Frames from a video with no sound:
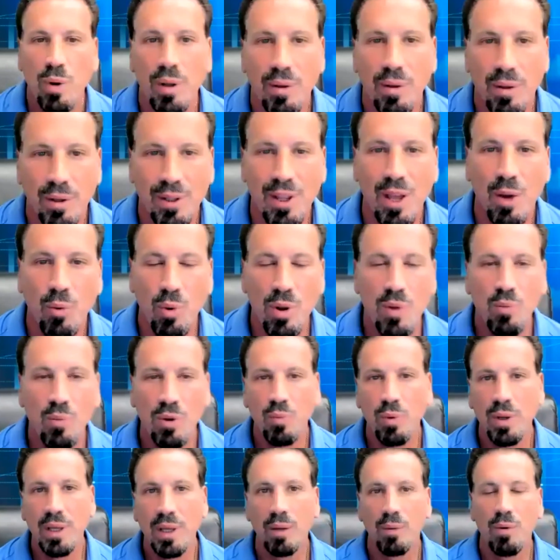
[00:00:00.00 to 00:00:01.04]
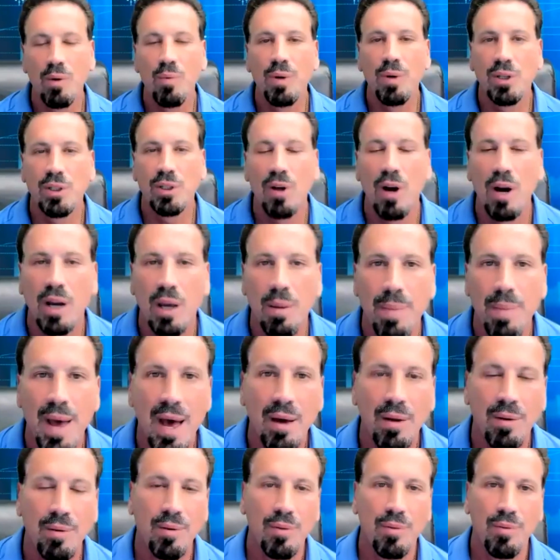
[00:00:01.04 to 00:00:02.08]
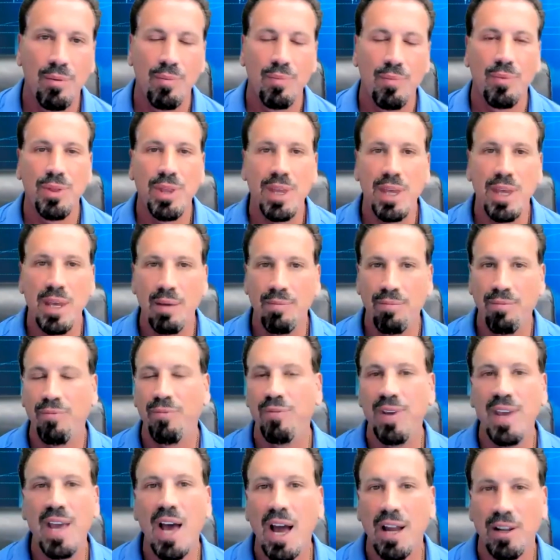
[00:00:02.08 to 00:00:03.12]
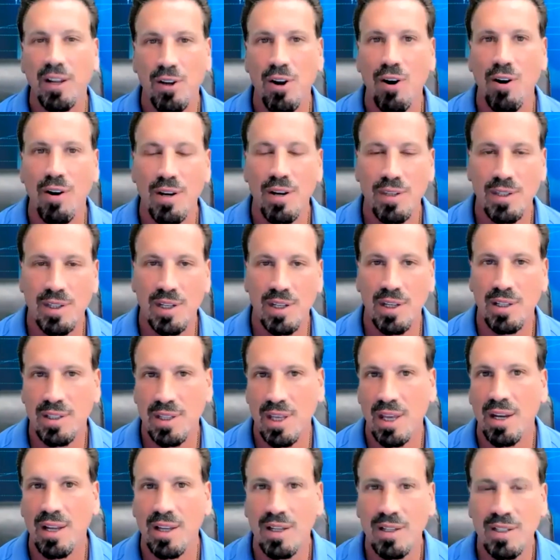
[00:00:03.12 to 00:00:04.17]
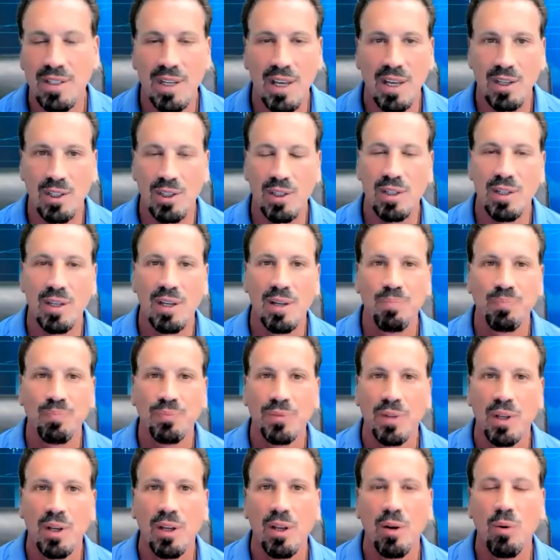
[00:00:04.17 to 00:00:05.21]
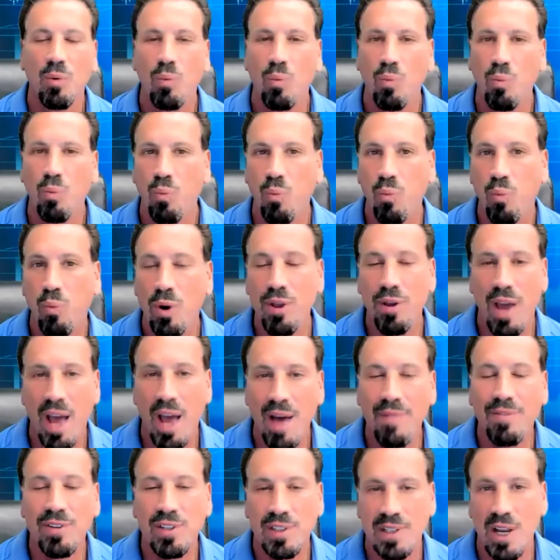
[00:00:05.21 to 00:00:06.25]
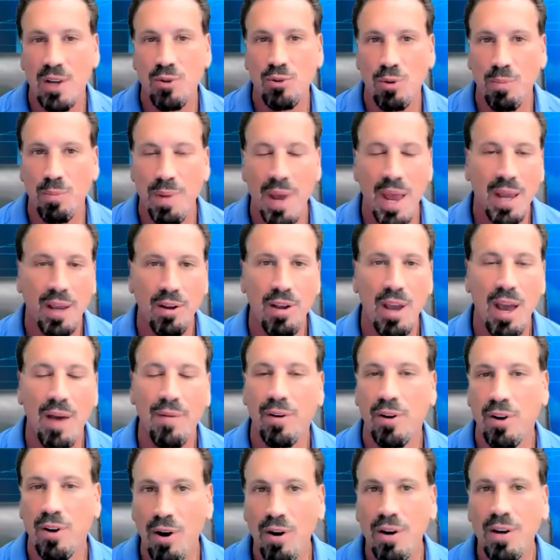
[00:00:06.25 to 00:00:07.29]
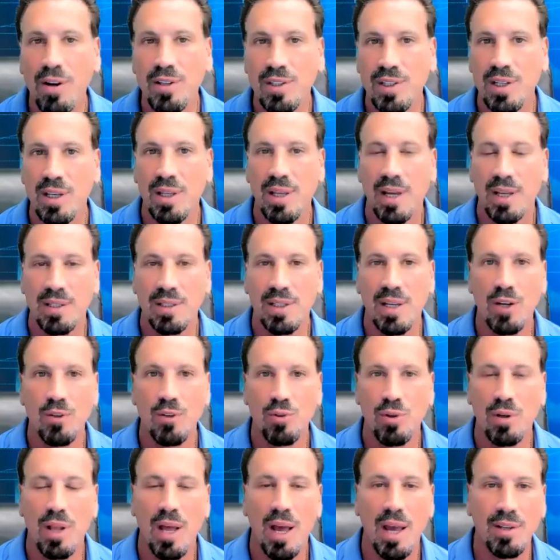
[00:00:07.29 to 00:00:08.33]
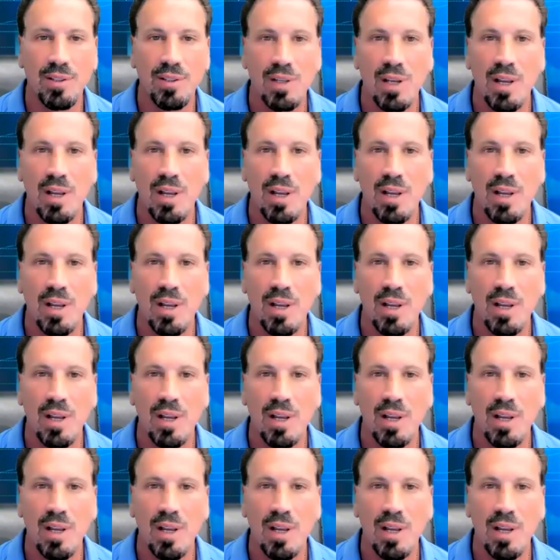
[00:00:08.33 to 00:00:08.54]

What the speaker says: when we talk about the fiat currencies that exist. When you have a central bank and you have a currency that's centralized,